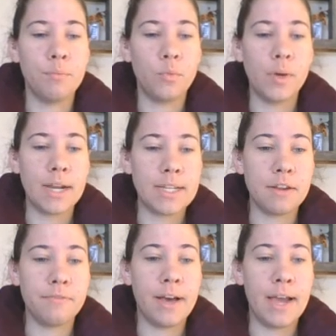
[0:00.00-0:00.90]
We had
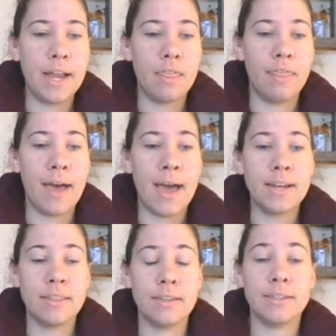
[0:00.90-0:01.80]
identified
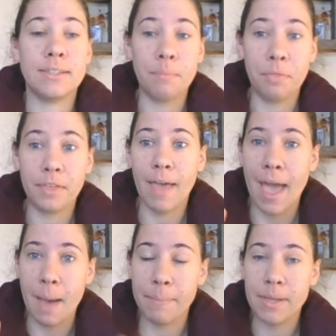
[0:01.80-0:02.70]
that the something that
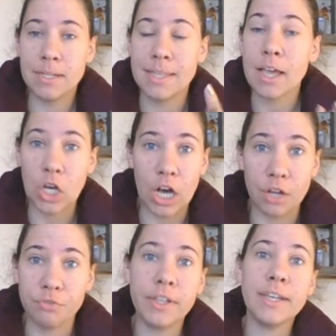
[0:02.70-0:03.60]
happens, that
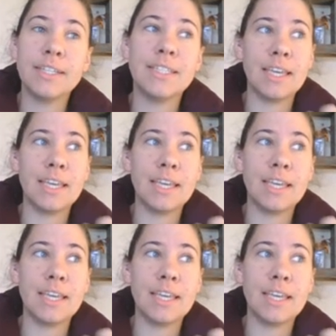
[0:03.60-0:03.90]
conflict,